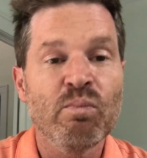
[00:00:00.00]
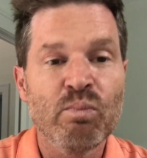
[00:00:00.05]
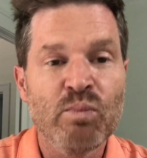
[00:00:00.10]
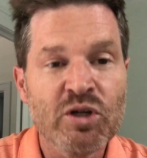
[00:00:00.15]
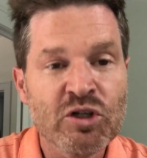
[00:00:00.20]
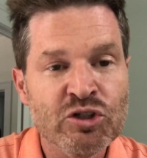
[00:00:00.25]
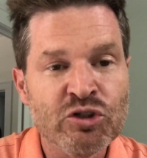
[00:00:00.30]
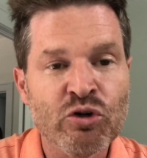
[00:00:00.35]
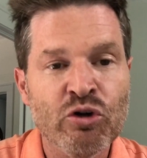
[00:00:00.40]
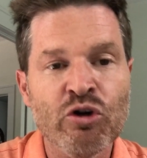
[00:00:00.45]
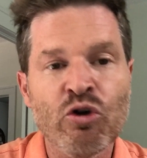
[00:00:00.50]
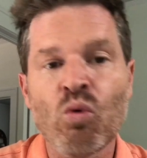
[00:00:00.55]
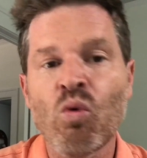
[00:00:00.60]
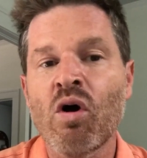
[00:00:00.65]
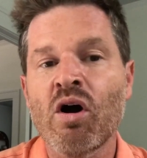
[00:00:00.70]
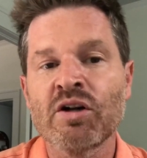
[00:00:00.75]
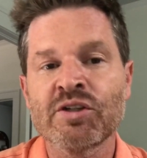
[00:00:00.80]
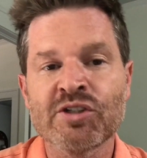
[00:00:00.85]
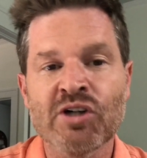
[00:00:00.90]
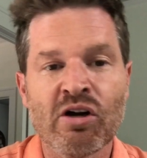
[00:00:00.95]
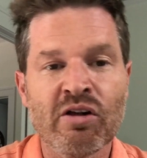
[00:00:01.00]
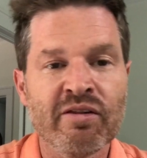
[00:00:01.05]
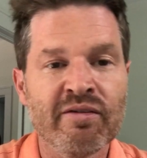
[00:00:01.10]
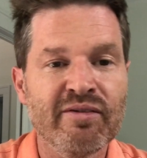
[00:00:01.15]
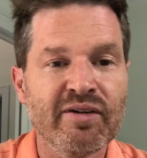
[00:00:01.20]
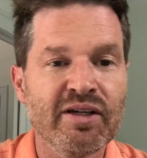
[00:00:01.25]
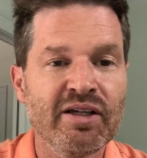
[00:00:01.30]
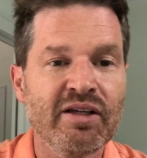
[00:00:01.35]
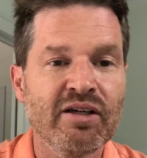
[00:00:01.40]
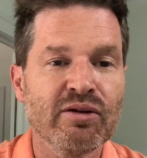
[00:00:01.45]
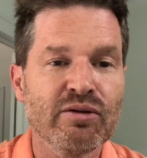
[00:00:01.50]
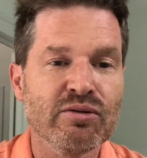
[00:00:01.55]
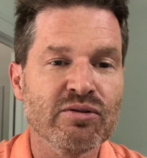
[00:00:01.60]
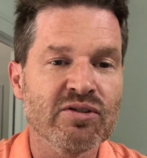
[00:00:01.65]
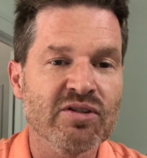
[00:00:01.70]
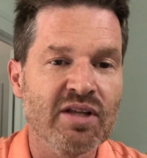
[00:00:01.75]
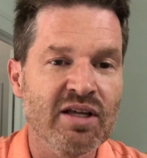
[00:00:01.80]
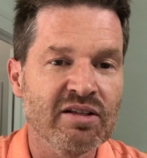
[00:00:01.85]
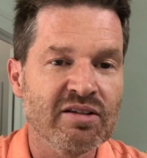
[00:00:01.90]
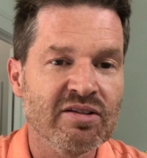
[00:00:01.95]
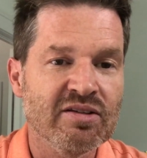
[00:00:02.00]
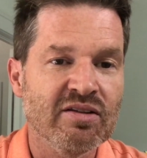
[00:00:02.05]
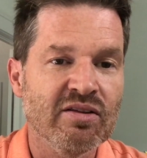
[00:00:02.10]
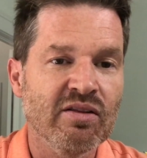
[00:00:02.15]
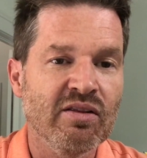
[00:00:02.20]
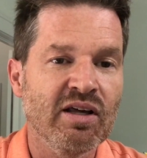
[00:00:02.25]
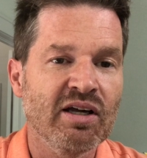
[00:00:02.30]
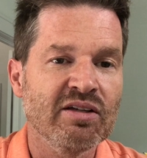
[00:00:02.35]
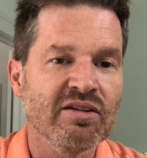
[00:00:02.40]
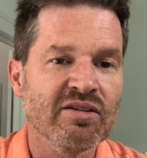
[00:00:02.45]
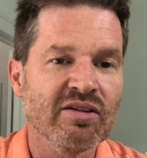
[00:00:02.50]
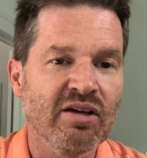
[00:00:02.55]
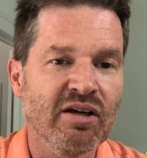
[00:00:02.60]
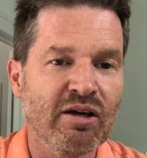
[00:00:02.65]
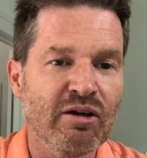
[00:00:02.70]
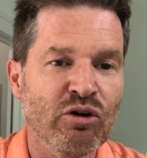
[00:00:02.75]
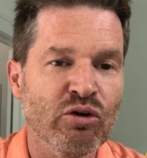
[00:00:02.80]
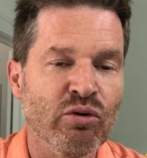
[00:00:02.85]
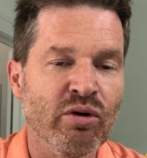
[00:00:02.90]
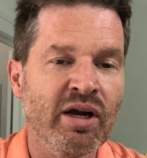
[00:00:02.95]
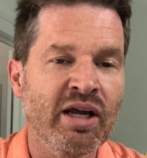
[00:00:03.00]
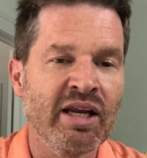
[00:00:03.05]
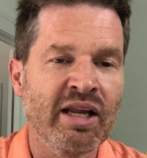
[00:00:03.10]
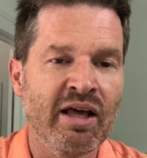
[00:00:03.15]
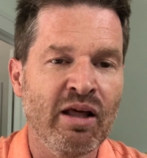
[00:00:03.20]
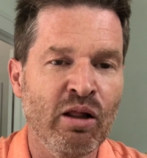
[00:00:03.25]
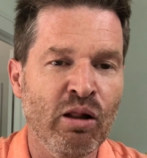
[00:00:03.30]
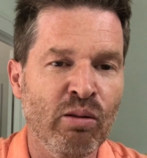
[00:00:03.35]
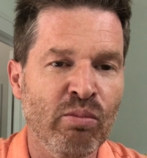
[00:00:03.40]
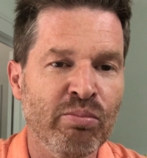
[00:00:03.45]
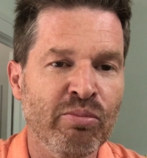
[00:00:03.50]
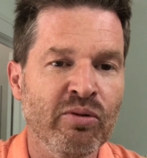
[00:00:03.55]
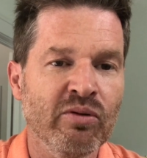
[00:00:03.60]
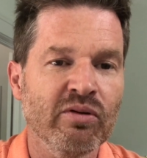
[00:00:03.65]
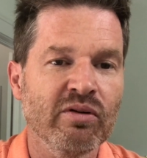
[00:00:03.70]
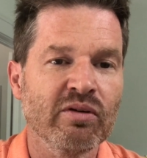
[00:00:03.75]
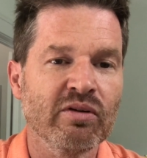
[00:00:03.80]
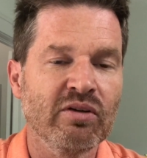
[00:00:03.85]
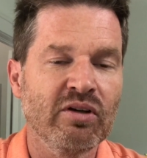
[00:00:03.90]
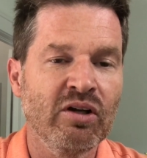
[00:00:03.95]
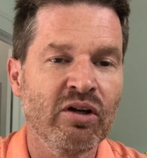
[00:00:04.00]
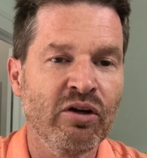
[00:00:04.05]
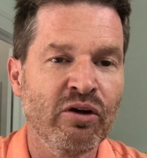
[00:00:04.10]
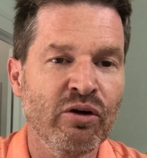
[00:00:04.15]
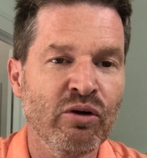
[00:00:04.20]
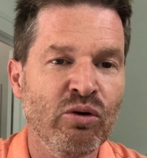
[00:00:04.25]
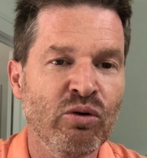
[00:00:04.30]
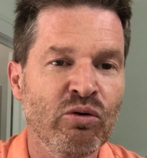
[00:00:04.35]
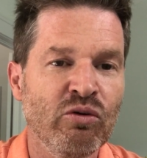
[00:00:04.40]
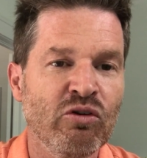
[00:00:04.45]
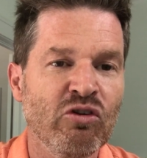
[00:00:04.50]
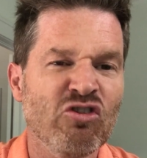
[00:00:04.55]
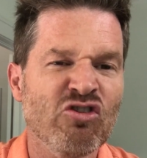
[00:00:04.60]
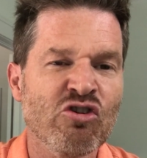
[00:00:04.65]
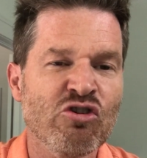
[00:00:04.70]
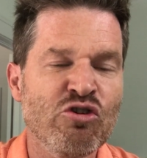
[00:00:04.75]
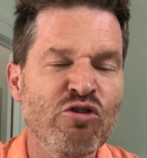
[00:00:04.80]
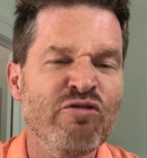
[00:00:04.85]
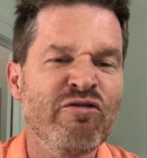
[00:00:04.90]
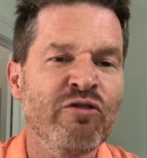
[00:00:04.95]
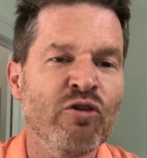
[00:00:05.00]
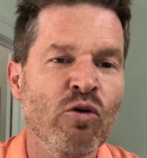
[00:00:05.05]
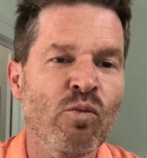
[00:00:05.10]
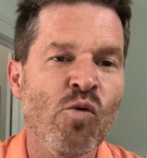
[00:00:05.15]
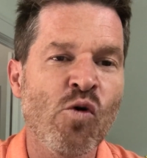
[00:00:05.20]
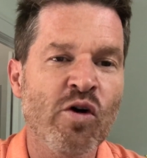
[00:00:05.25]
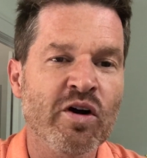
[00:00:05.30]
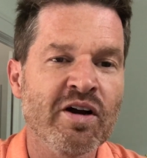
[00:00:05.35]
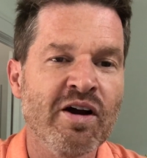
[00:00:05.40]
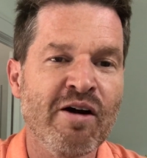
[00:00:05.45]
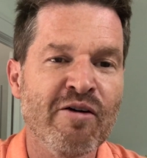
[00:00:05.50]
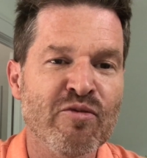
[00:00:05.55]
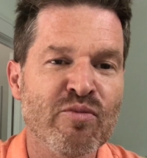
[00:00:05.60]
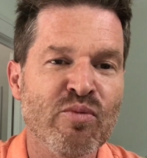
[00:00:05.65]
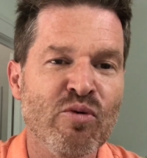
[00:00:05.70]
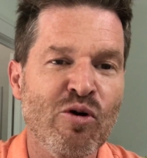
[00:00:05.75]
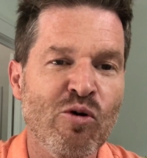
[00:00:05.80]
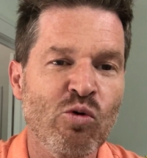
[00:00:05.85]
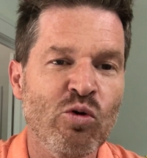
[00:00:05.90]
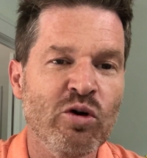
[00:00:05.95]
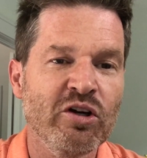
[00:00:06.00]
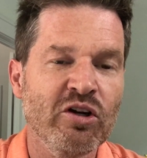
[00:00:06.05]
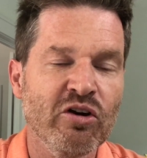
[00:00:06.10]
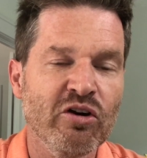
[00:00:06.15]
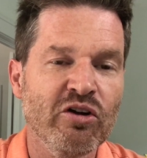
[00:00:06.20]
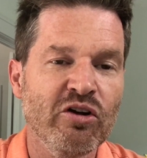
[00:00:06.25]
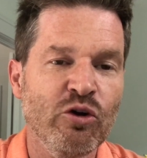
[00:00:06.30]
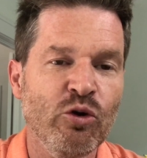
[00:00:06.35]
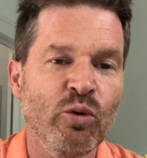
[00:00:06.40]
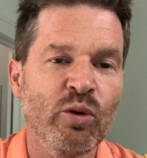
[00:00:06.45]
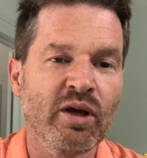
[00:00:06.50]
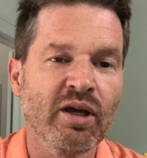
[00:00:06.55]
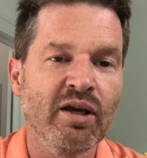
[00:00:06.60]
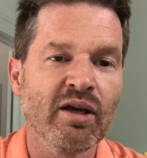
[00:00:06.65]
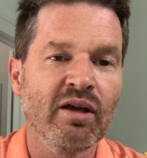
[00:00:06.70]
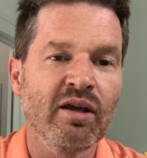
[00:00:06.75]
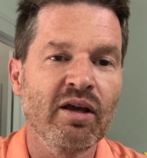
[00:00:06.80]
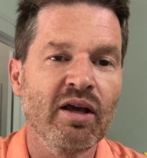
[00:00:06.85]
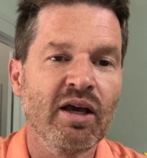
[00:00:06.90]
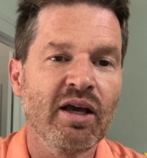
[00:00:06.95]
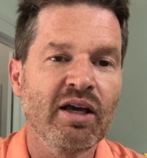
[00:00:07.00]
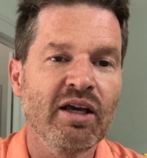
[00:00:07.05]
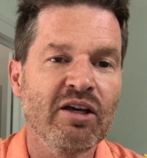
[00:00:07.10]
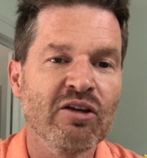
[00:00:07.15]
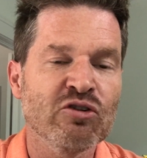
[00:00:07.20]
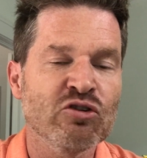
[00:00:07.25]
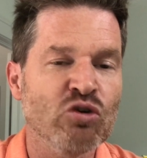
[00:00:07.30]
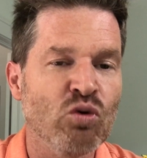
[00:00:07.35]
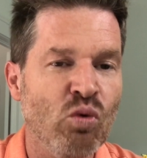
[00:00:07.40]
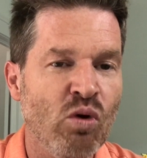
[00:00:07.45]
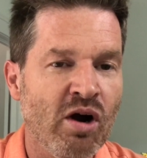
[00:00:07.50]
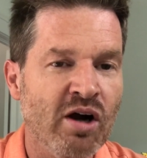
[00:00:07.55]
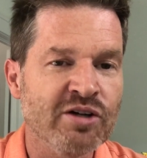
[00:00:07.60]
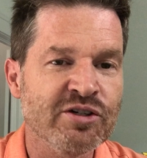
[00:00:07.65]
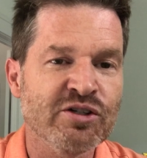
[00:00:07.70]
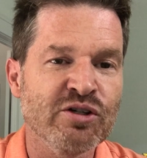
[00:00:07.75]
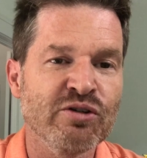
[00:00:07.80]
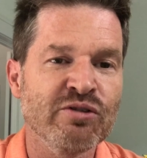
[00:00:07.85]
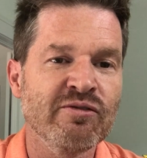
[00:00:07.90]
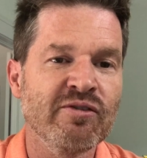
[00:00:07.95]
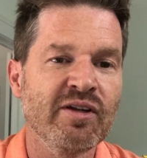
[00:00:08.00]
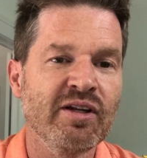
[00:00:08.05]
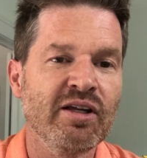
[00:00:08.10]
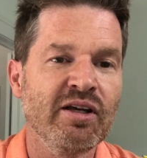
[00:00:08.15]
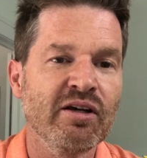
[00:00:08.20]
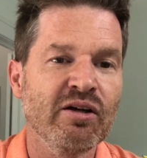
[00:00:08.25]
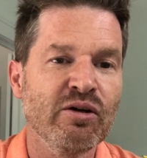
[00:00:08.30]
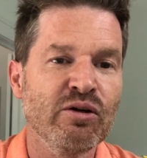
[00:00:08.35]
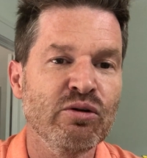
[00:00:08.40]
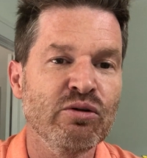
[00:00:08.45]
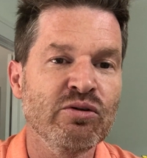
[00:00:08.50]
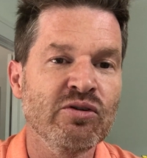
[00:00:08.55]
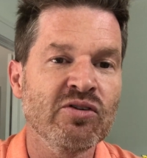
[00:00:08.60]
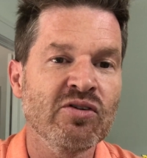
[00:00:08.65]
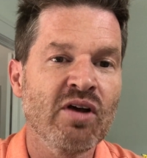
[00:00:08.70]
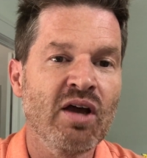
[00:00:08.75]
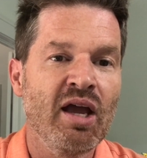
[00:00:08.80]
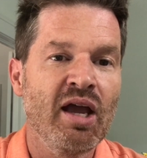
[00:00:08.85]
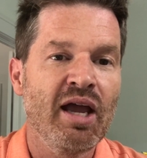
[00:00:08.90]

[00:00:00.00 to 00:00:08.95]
Be sure to watch all the videos. That's a great help, so you feel more comfortable in what you're doing, is to watch those videos.